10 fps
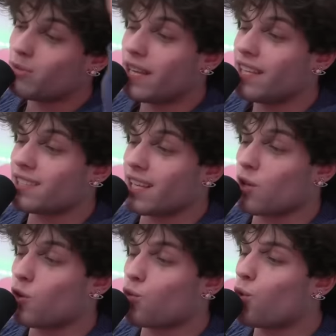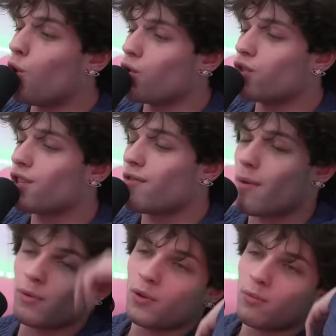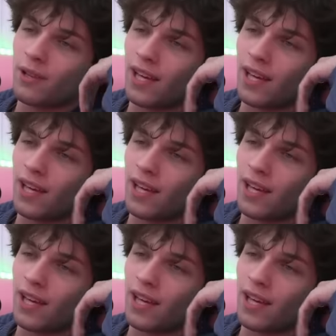I'm saying is like you can roll yourself up into a No,